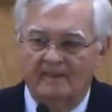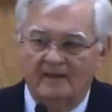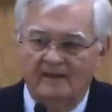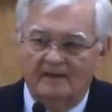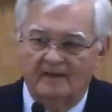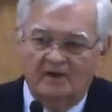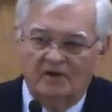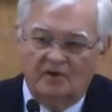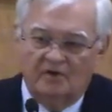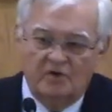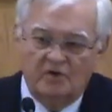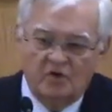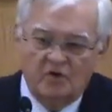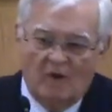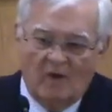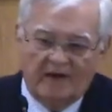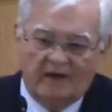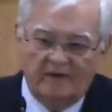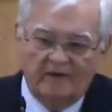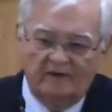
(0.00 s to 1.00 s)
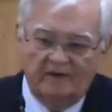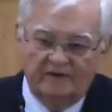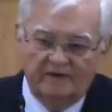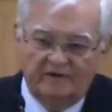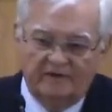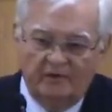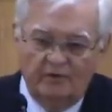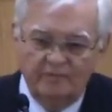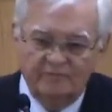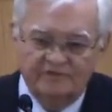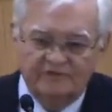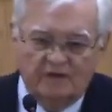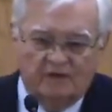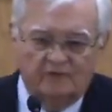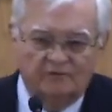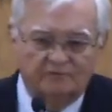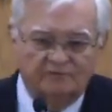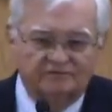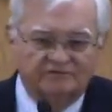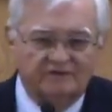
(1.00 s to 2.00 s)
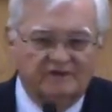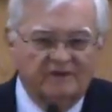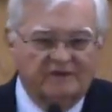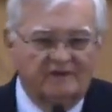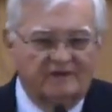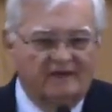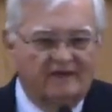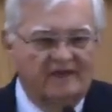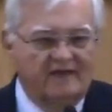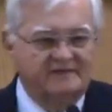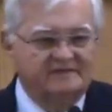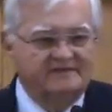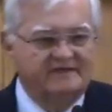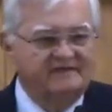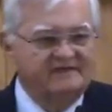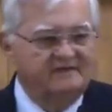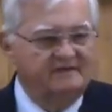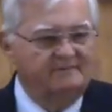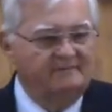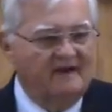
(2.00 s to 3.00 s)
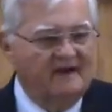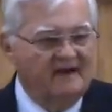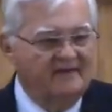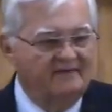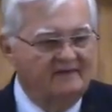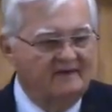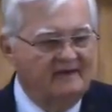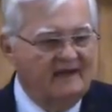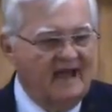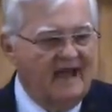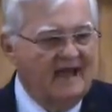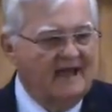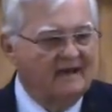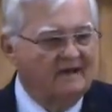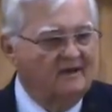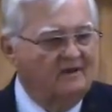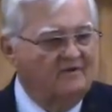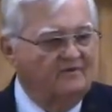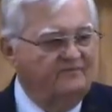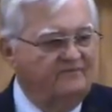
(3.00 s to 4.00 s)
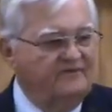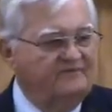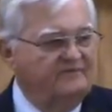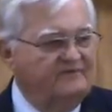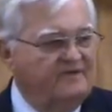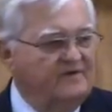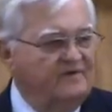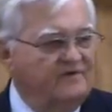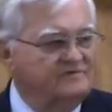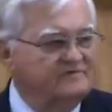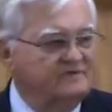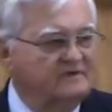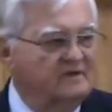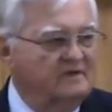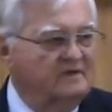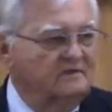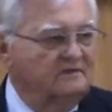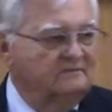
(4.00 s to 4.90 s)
You know, you can go out here and look at tombstones and see somebody that died 150 years ago.